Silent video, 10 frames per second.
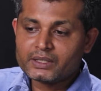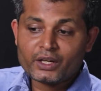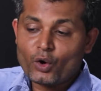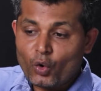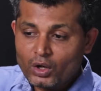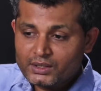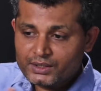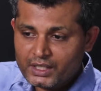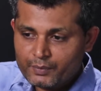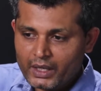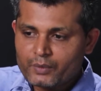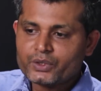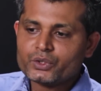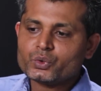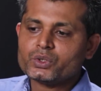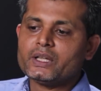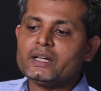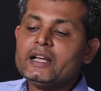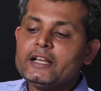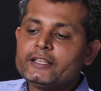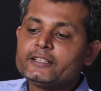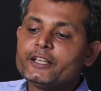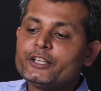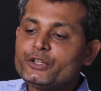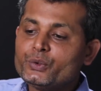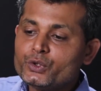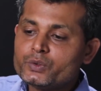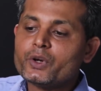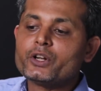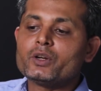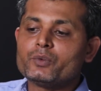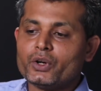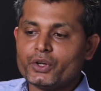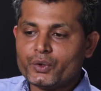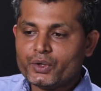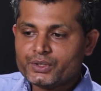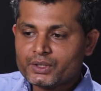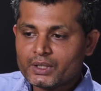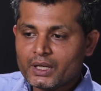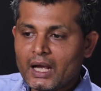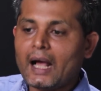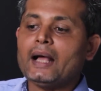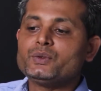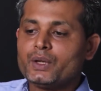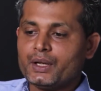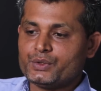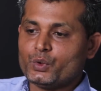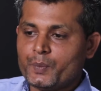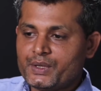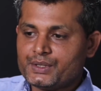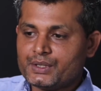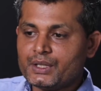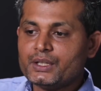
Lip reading: and all the three parameters show that there is a huge burden of undernutrition as well as obesity.